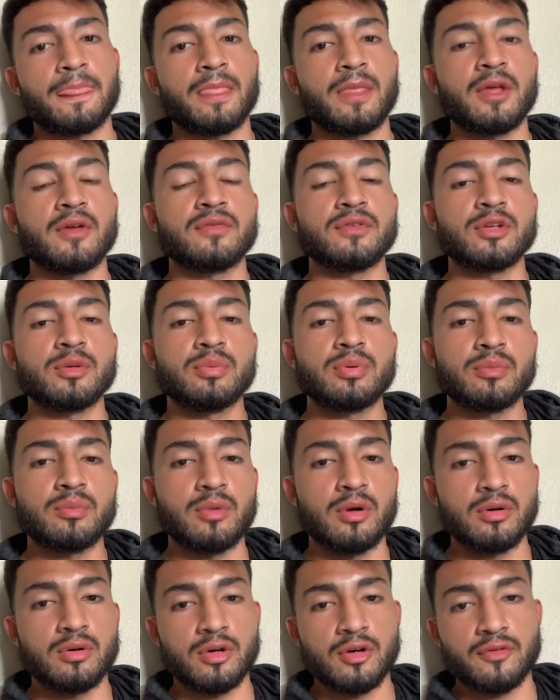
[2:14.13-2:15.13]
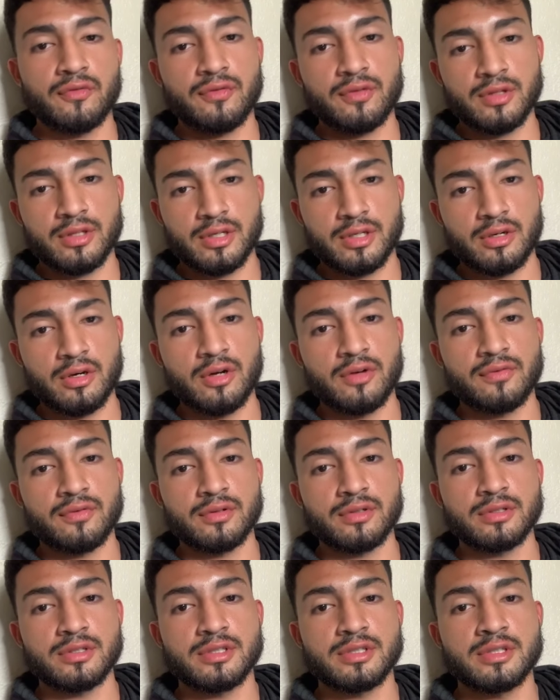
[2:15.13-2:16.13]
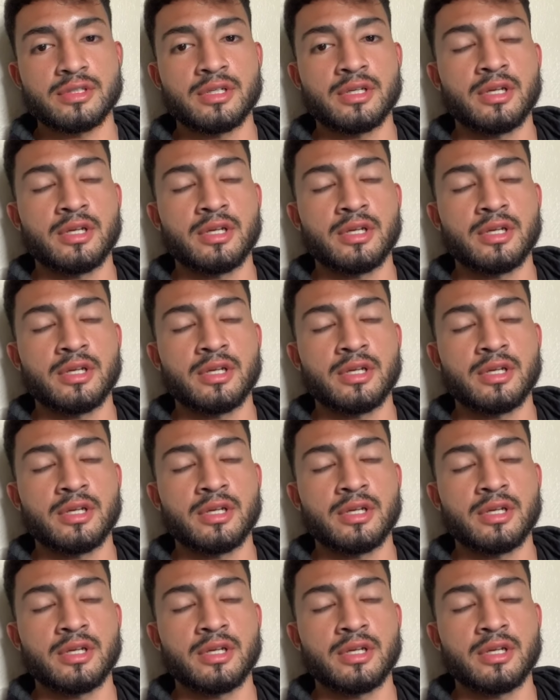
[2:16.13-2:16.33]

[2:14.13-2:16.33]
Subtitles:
if you promote affiliate offers,